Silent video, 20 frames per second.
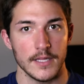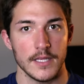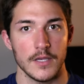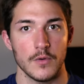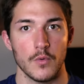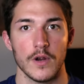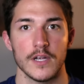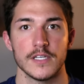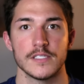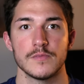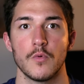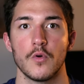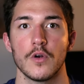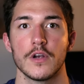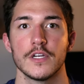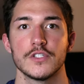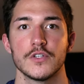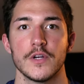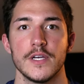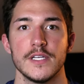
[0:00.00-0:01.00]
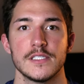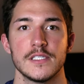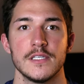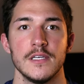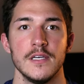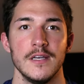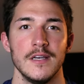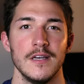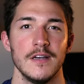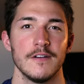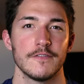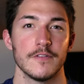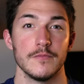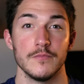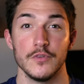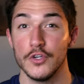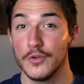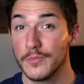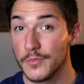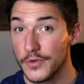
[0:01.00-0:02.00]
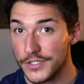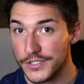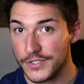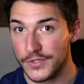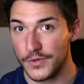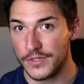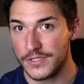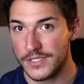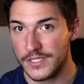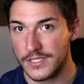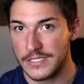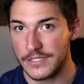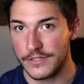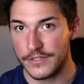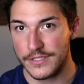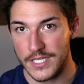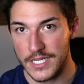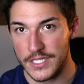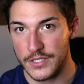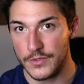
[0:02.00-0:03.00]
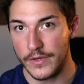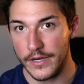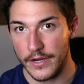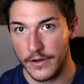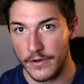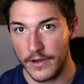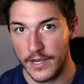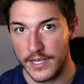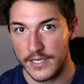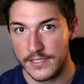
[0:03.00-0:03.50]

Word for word: whereas mortgage rates from numerous sources are said to increase.